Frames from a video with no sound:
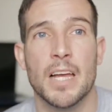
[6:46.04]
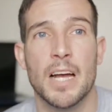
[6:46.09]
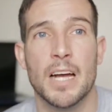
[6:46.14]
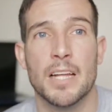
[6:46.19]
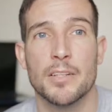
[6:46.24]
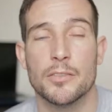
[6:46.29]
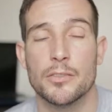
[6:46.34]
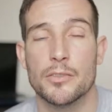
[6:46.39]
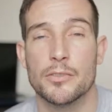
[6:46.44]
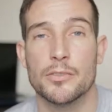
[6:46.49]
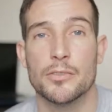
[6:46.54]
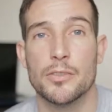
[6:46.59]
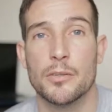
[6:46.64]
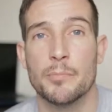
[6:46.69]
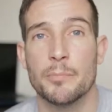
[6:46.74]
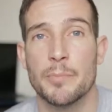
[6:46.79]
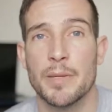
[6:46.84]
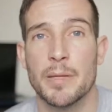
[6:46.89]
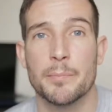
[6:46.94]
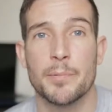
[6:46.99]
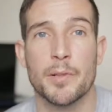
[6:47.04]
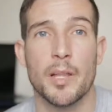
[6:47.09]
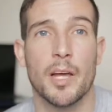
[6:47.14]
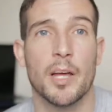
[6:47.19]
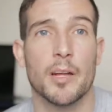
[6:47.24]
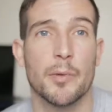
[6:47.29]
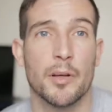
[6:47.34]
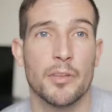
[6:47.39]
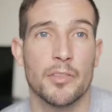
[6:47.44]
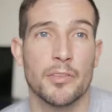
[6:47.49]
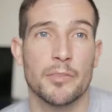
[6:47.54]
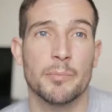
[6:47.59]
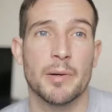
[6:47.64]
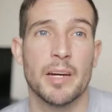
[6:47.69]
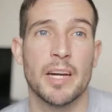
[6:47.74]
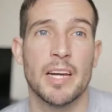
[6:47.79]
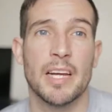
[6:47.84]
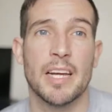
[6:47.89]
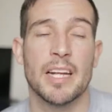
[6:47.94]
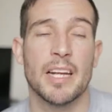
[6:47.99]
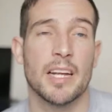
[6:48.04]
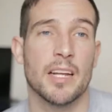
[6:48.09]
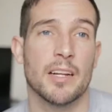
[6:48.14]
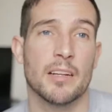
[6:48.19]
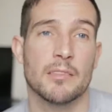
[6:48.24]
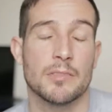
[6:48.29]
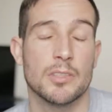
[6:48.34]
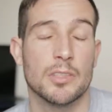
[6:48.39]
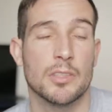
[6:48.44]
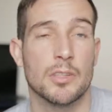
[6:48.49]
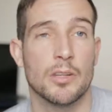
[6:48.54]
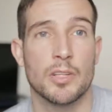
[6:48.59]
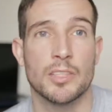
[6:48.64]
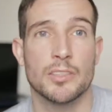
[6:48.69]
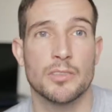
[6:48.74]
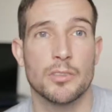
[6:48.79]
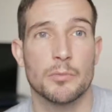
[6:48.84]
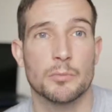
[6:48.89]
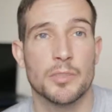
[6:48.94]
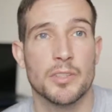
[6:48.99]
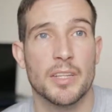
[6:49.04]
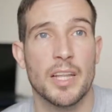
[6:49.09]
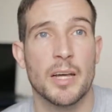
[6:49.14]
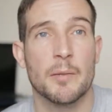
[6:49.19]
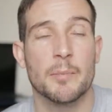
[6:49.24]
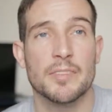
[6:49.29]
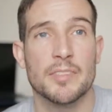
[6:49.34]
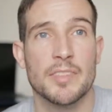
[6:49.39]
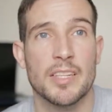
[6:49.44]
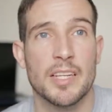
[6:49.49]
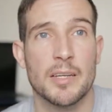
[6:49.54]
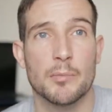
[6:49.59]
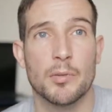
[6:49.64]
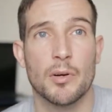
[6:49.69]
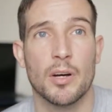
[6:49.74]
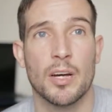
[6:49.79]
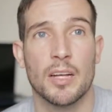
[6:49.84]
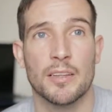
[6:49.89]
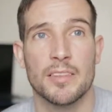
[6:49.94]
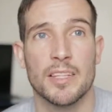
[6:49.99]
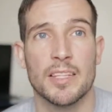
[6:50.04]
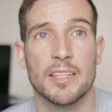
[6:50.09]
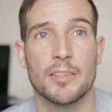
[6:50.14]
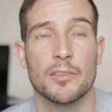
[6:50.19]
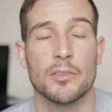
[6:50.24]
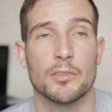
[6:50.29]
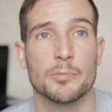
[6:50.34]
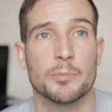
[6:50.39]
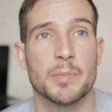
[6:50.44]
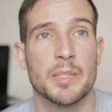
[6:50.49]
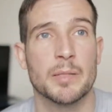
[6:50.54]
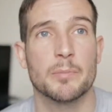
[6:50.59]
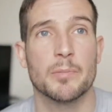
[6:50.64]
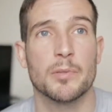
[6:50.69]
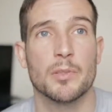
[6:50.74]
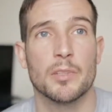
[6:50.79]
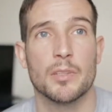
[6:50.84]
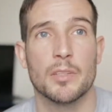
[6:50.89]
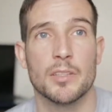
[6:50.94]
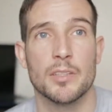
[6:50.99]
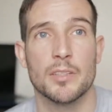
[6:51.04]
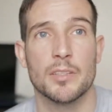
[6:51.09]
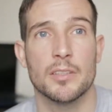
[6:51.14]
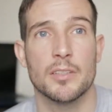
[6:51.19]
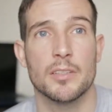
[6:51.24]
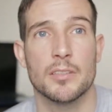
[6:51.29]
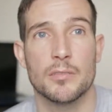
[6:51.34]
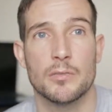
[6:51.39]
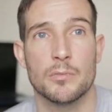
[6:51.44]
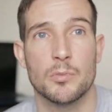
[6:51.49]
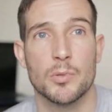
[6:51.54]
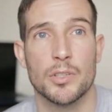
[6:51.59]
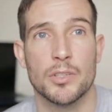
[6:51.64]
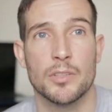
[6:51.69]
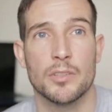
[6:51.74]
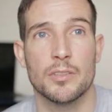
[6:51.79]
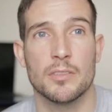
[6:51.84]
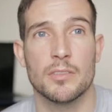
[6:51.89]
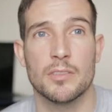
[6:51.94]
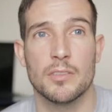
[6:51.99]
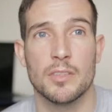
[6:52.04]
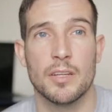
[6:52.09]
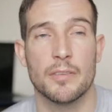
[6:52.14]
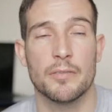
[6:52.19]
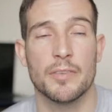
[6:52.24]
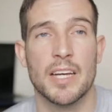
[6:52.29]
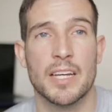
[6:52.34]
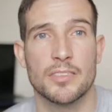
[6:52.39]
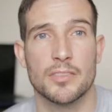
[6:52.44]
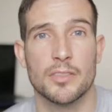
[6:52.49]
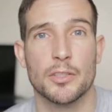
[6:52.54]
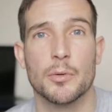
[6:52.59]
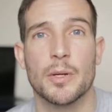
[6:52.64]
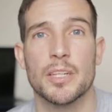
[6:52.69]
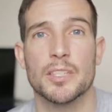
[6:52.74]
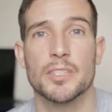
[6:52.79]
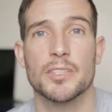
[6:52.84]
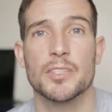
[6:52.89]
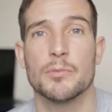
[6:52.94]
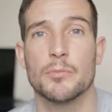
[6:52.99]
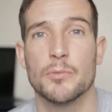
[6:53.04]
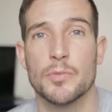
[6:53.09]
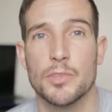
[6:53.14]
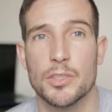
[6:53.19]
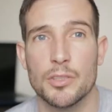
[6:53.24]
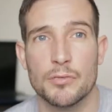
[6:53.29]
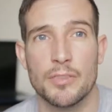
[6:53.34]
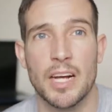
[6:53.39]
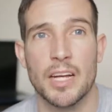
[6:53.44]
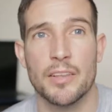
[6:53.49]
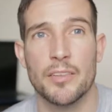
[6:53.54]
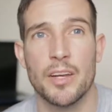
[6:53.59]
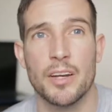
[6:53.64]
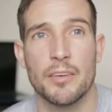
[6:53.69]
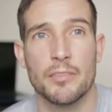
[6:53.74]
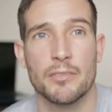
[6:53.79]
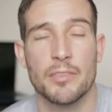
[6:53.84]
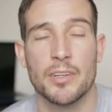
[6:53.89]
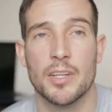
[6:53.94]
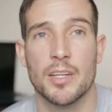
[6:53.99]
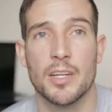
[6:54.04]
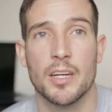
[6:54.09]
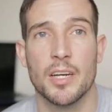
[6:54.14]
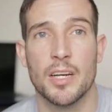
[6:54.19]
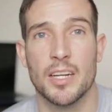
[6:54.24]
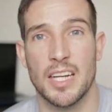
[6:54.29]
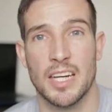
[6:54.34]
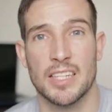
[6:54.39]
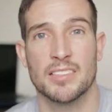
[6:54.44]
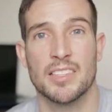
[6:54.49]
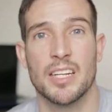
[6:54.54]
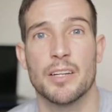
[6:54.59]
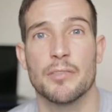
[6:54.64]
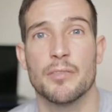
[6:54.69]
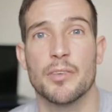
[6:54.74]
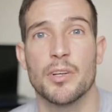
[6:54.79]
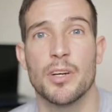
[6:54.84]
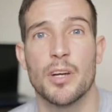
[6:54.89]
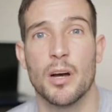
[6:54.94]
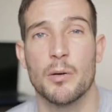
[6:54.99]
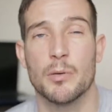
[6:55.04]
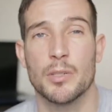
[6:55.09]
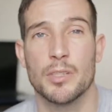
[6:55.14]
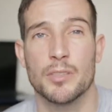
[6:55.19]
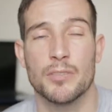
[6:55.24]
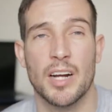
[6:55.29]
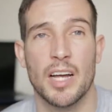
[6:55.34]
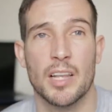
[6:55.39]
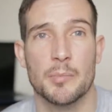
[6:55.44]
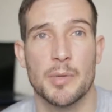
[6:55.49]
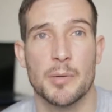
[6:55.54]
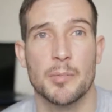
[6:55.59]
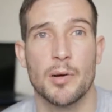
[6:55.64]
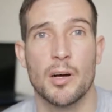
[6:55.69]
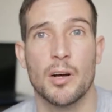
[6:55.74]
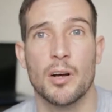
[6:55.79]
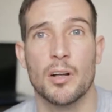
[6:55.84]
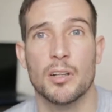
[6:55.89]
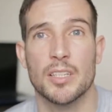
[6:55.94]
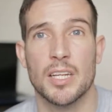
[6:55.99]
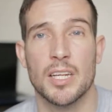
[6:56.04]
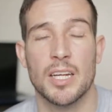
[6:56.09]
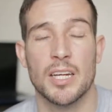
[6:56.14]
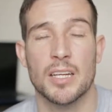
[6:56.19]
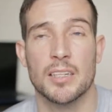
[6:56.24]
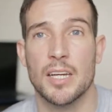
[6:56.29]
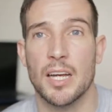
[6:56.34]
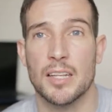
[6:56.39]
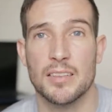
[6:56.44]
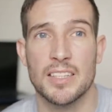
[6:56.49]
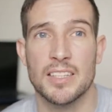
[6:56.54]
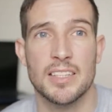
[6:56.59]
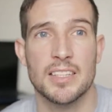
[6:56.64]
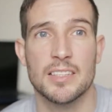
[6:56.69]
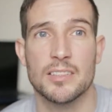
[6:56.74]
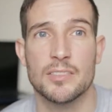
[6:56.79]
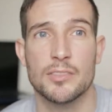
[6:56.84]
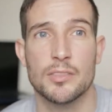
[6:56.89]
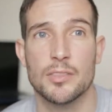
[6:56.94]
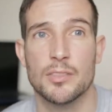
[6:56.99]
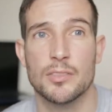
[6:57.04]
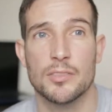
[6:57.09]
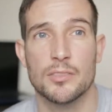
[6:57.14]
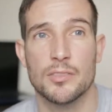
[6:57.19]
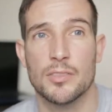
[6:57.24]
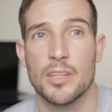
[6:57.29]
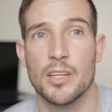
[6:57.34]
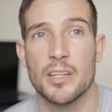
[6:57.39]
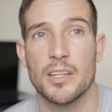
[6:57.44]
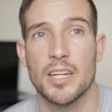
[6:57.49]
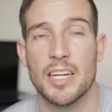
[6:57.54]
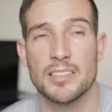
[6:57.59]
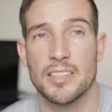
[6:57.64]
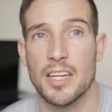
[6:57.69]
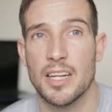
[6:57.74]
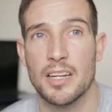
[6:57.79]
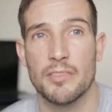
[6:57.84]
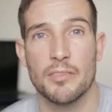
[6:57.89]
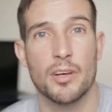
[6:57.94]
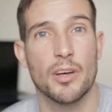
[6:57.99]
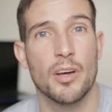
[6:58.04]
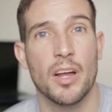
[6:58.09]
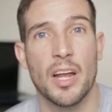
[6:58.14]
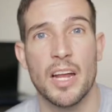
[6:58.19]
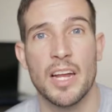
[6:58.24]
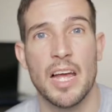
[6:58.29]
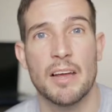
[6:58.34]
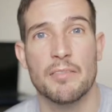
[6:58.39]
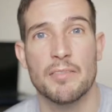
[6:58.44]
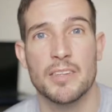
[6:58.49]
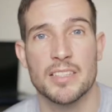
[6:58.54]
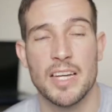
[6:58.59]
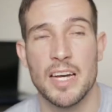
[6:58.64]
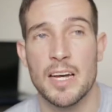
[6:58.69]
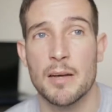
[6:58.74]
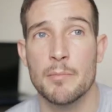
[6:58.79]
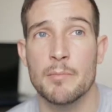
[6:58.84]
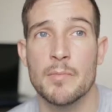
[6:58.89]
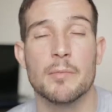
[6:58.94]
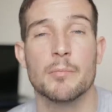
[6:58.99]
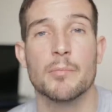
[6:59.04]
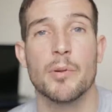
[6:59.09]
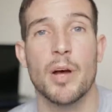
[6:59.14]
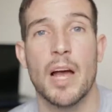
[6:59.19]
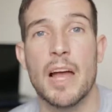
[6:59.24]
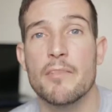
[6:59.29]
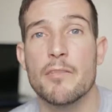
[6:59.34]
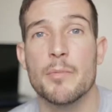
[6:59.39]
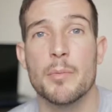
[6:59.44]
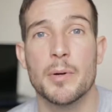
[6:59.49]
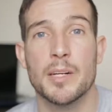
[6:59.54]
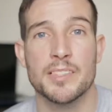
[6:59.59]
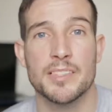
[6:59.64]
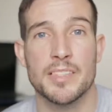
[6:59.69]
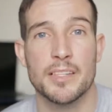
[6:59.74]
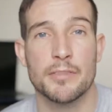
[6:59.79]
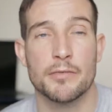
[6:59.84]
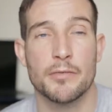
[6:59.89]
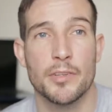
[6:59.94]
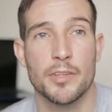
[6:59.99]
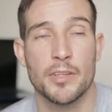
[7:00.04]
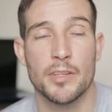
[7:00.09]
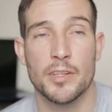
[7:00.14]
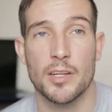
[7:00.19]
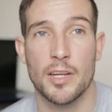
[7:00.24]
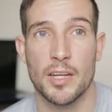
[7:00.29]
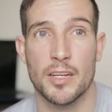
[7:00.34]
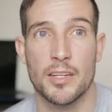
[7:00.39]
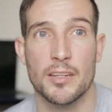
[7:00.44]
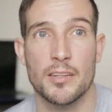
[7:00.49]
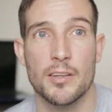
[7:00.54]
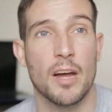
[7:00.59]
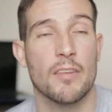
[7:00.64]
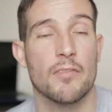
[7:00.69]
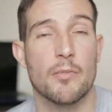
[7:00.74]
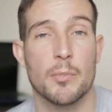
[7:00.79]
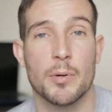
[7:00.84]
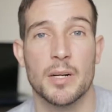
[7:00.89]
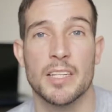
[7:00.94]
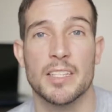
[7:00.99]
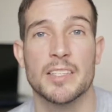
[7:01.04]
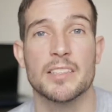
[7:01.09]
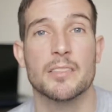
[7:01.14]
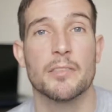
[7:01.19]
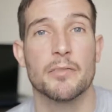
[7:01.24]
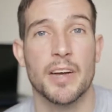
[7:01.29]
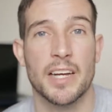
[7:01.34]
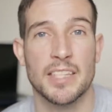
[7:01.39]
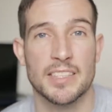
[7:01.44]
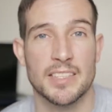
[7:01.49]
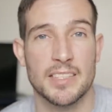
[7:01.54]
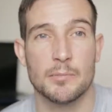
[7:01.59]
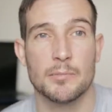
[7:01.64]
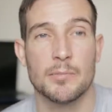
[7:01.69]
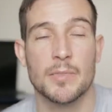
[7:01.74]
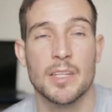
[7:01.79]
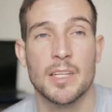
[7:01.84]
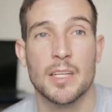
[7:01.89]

And some people aren't bothered by it, and you know, it's up to them, isn't it? But I think those people, if you ask the question, would you rather have a nice head of hair or would you rather be bald? I think they'd choose the nice head of hair every time. But everybody's different, and not everybody is affected.